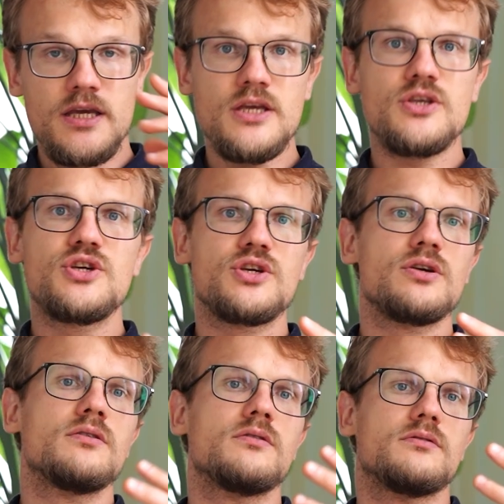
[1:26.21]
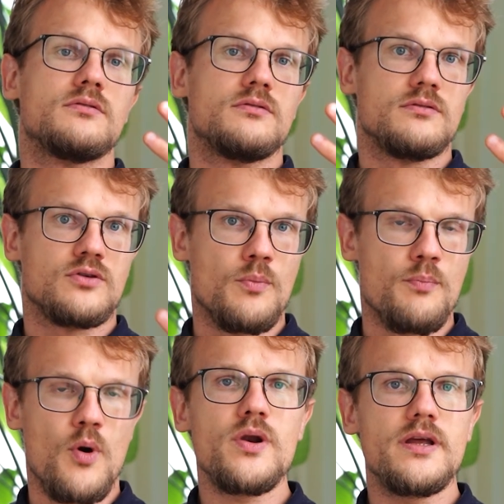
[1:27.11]
each
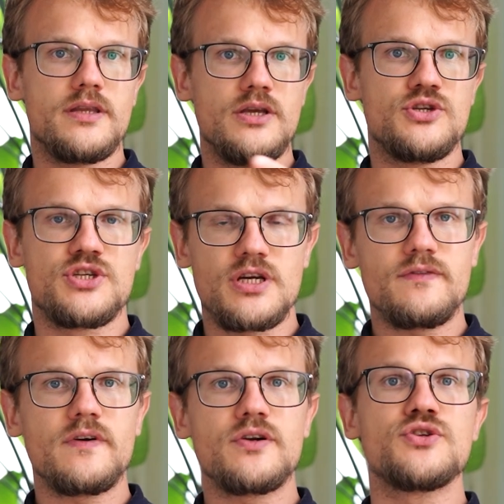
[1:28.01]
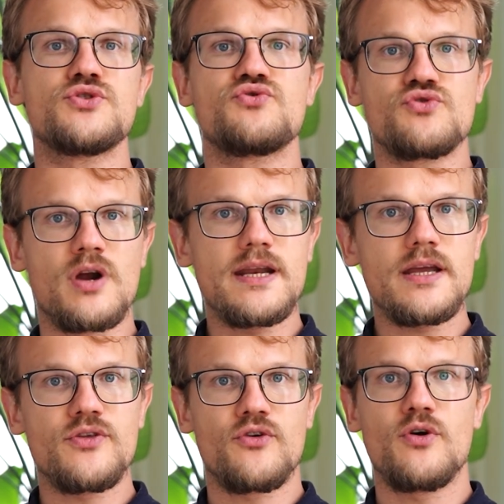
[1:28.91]
component, each server is
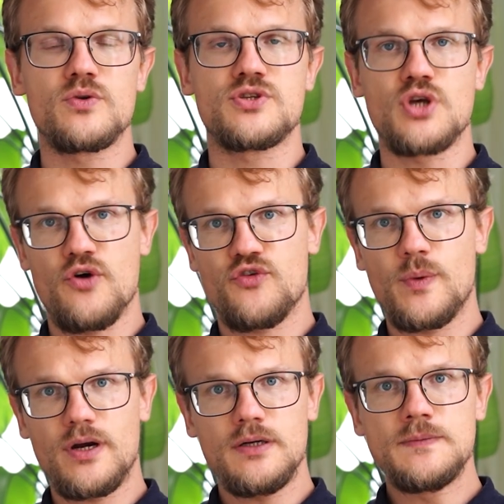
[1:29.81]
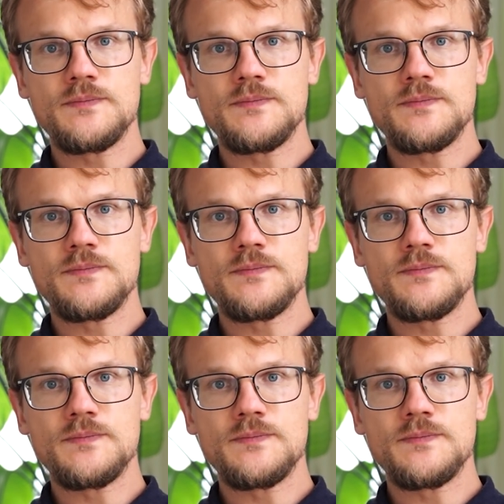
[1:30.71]
running their own software,